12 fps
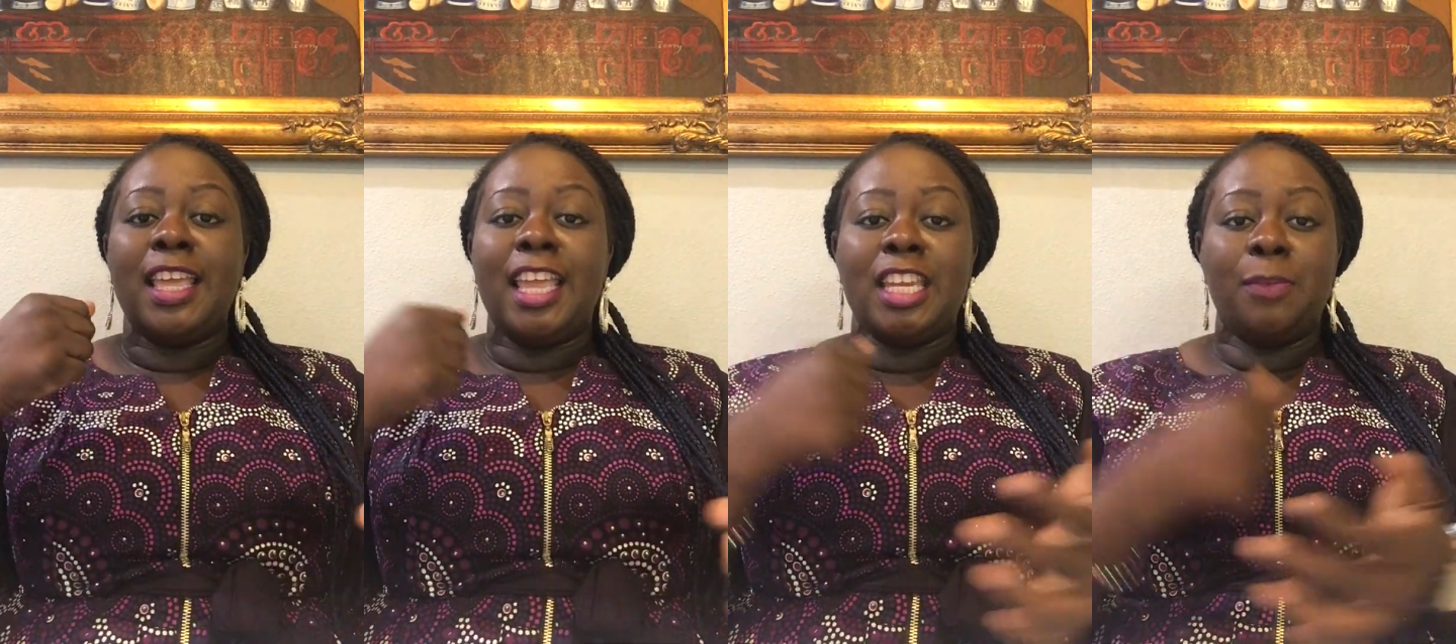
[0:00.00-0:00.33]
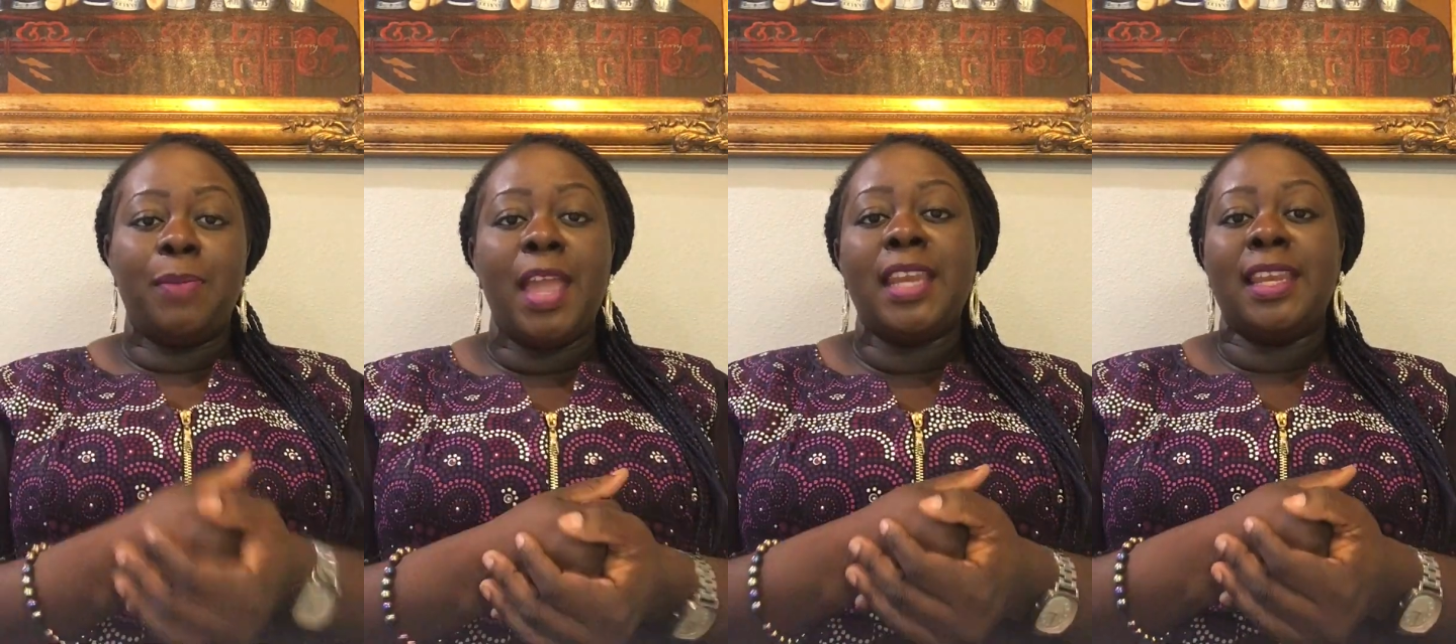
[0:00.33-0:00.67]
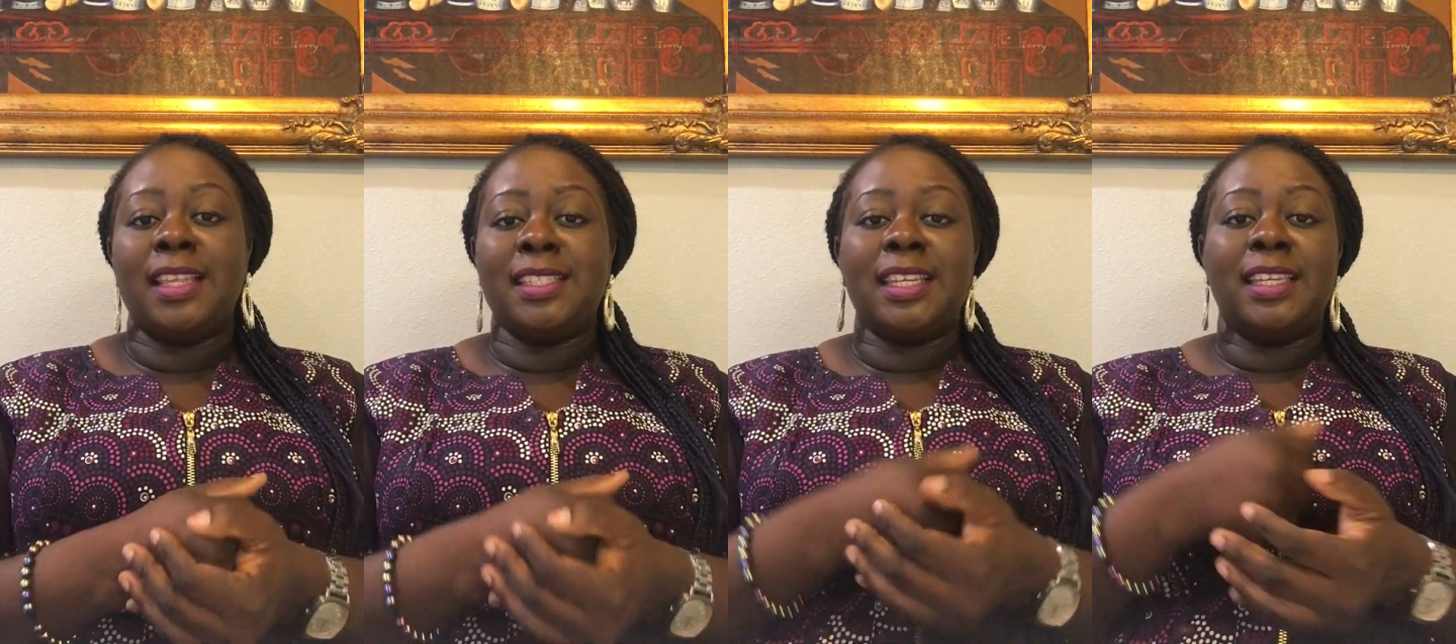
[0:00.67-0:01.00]

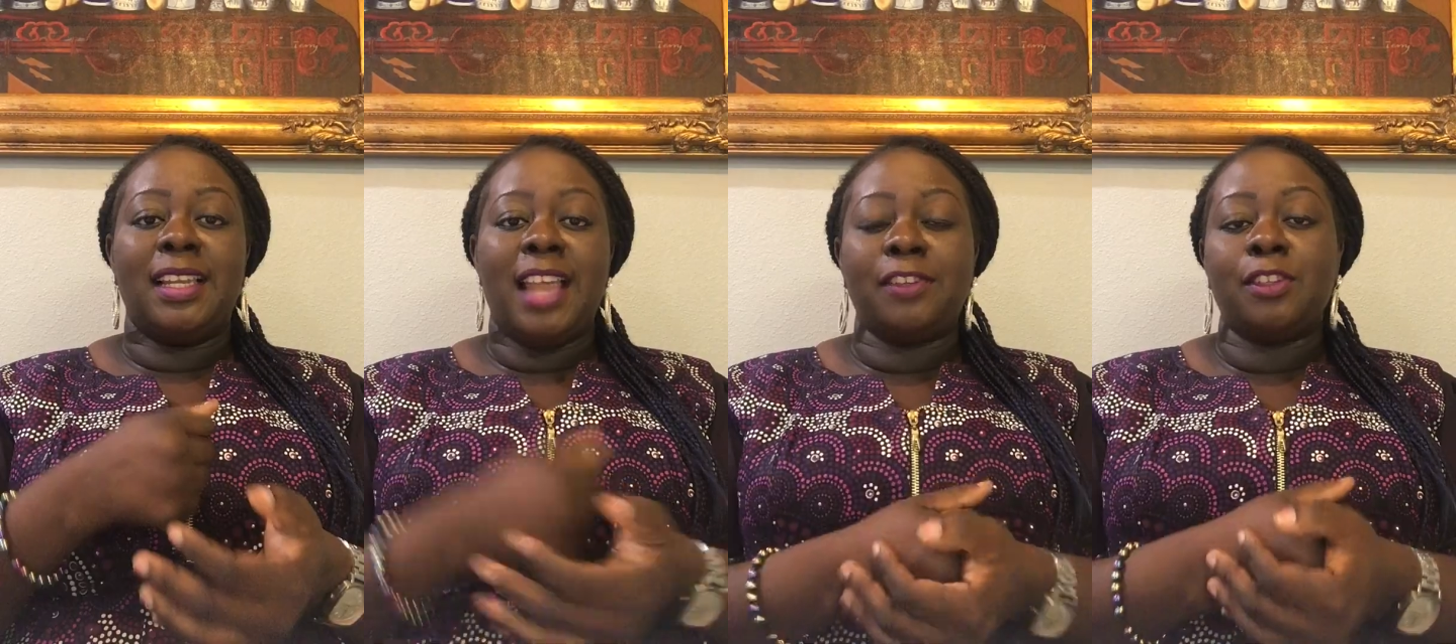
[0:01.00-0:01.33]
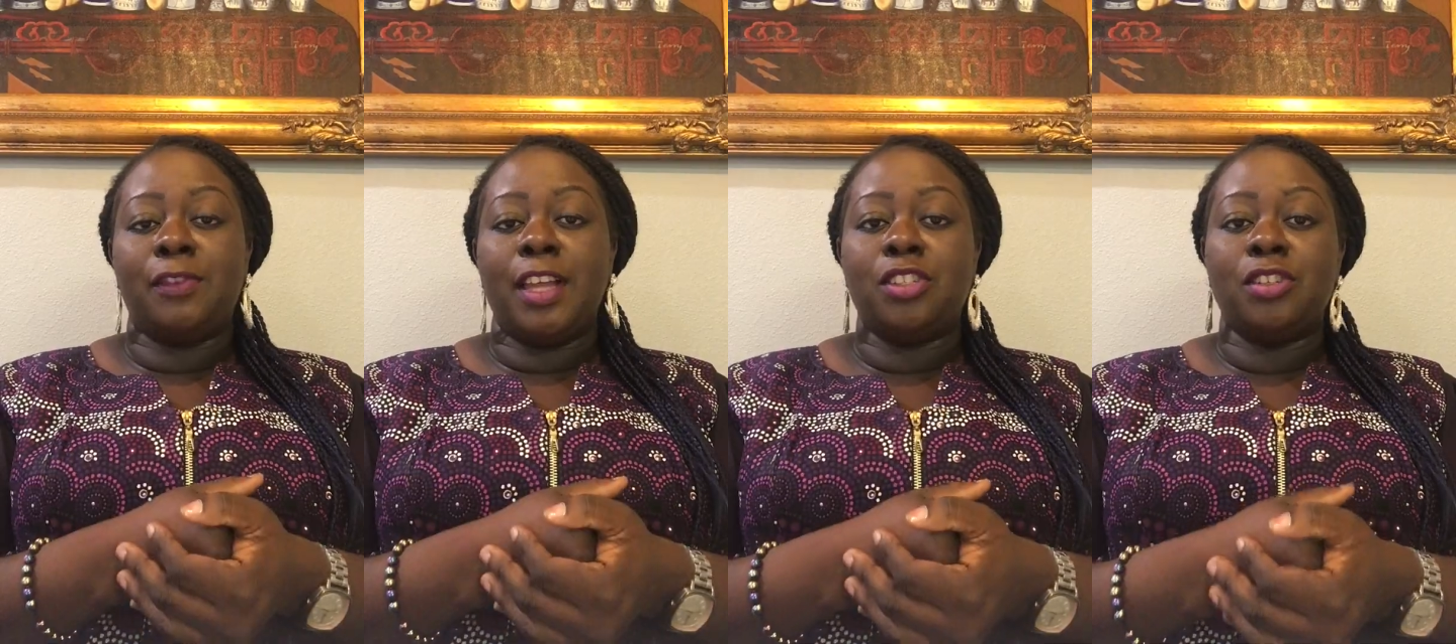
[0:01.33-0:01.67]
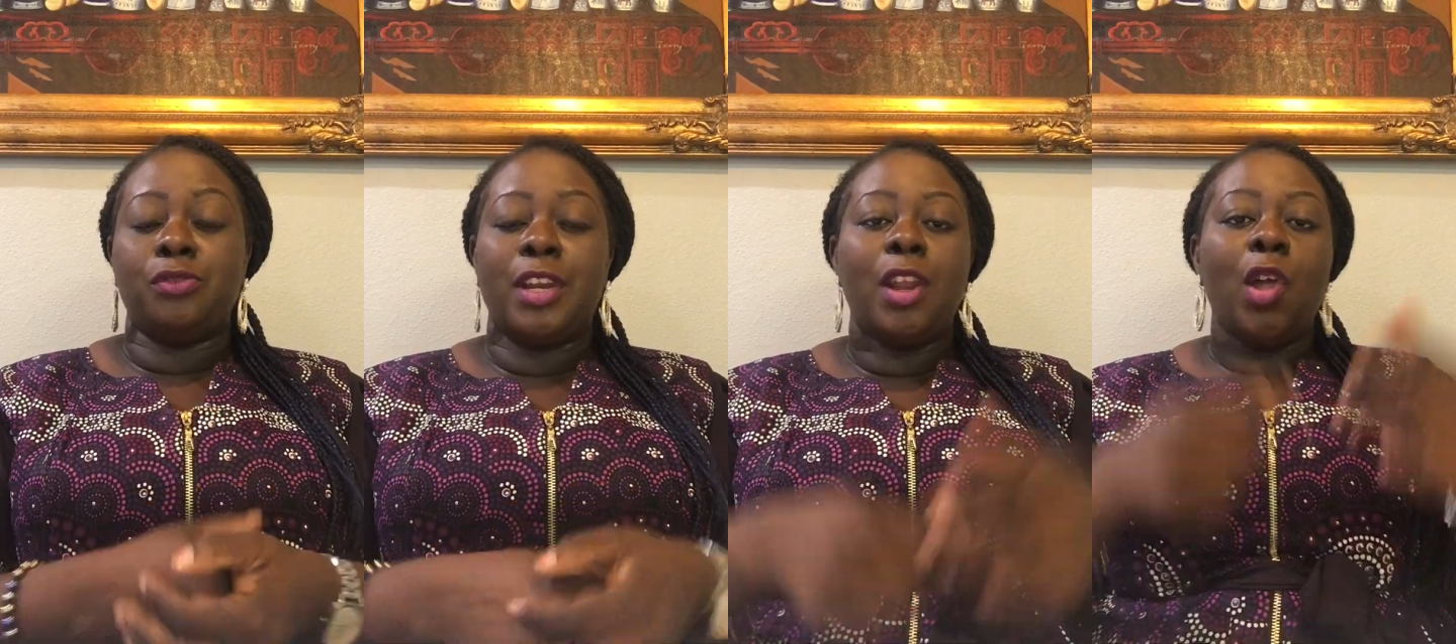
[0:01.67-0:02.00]
independence in the lives of our
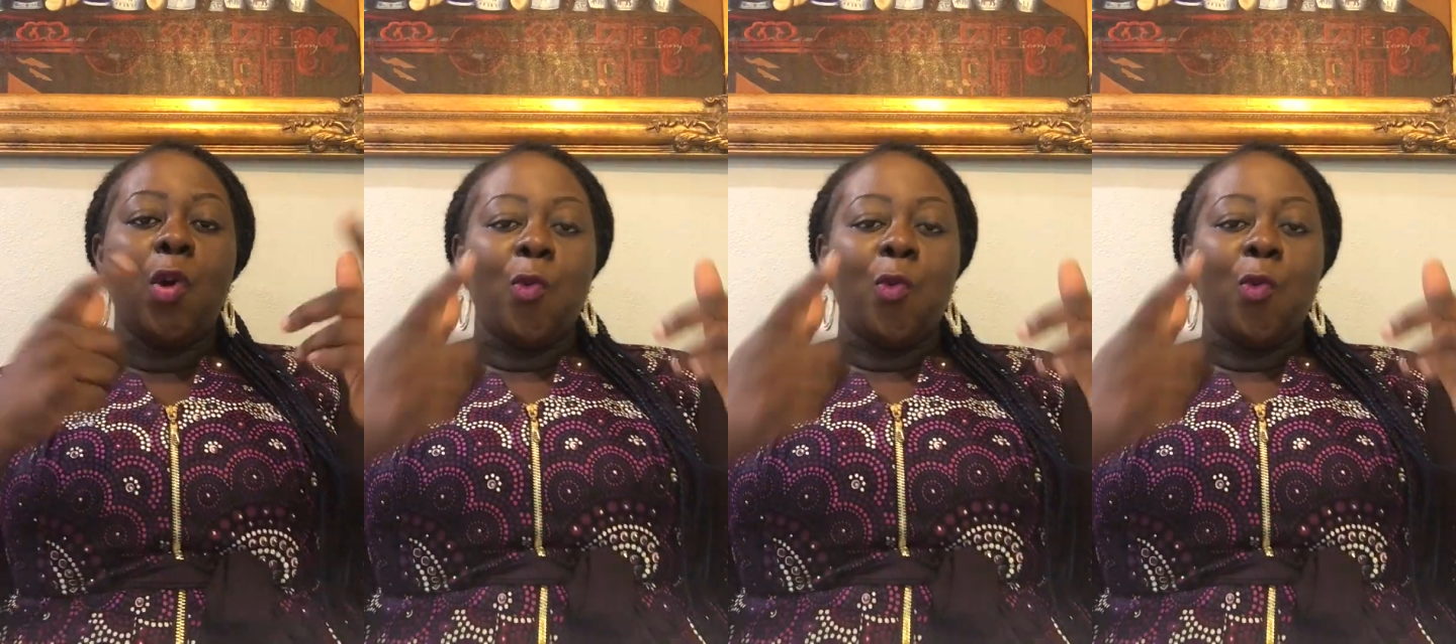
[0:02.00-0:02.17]
children.